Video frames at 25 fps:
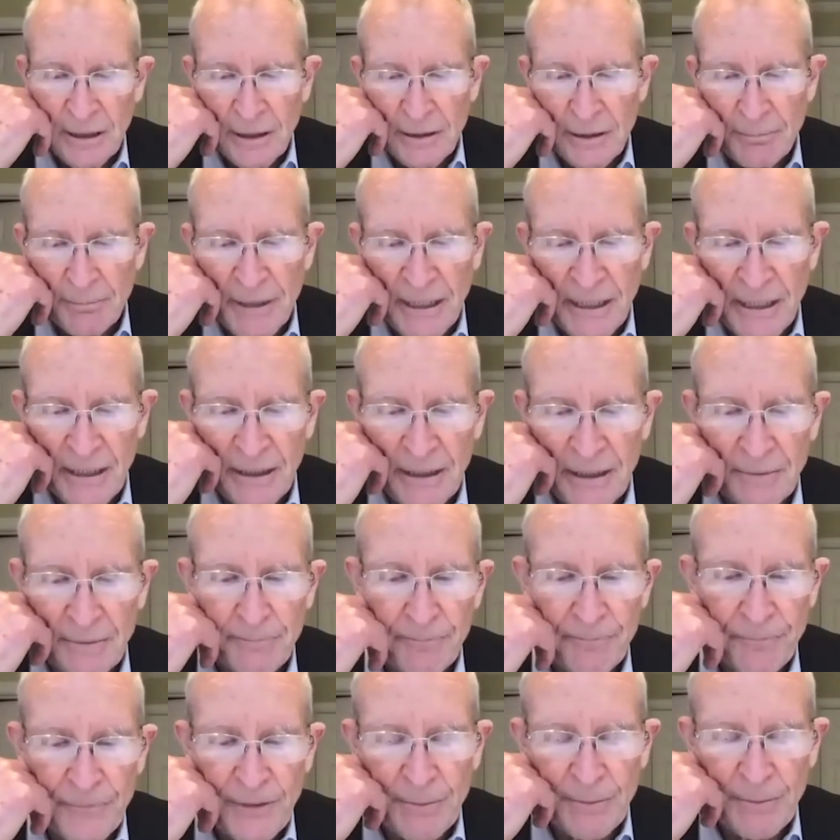many
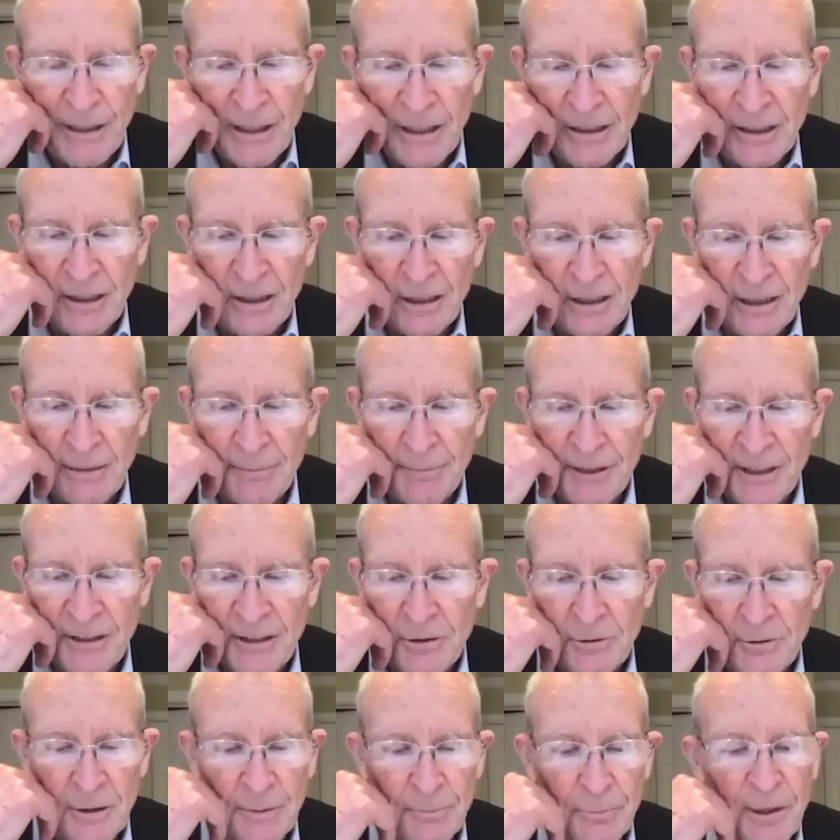American companies
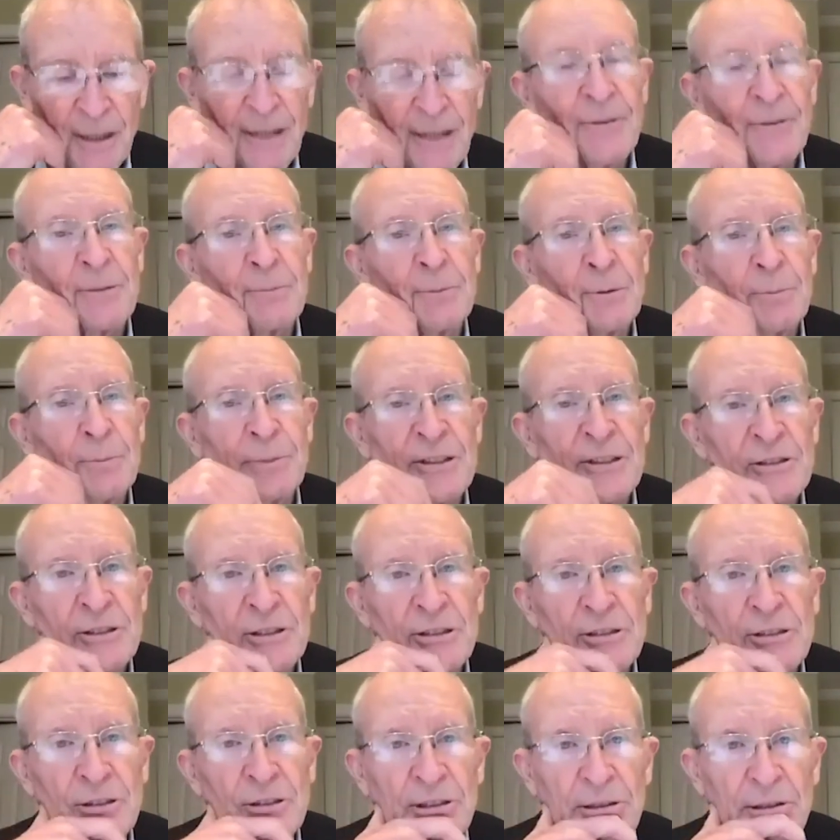doing profitable
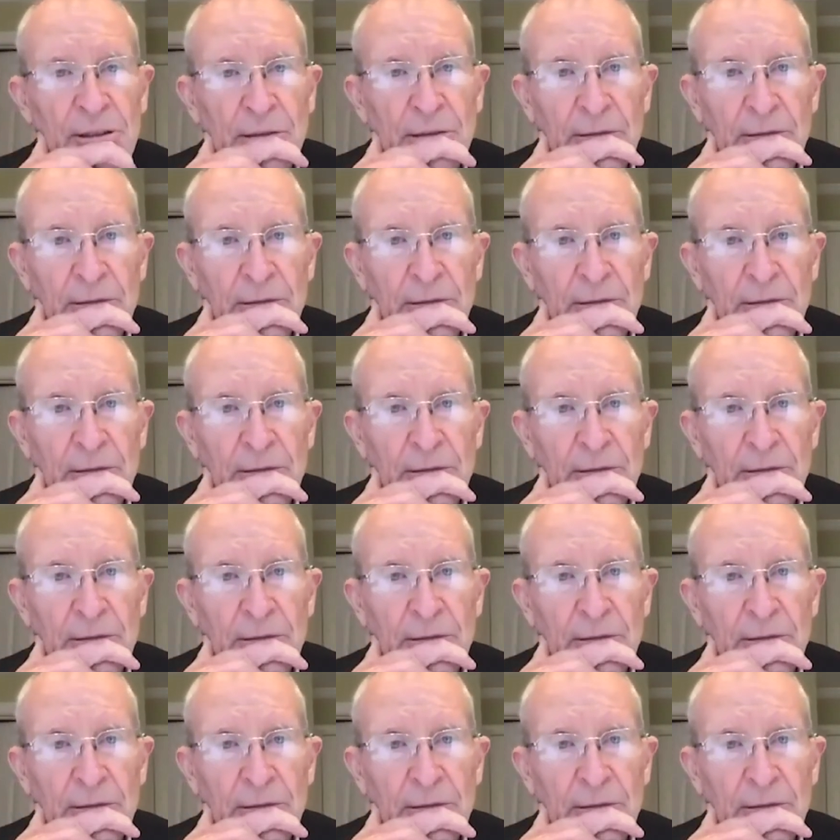business in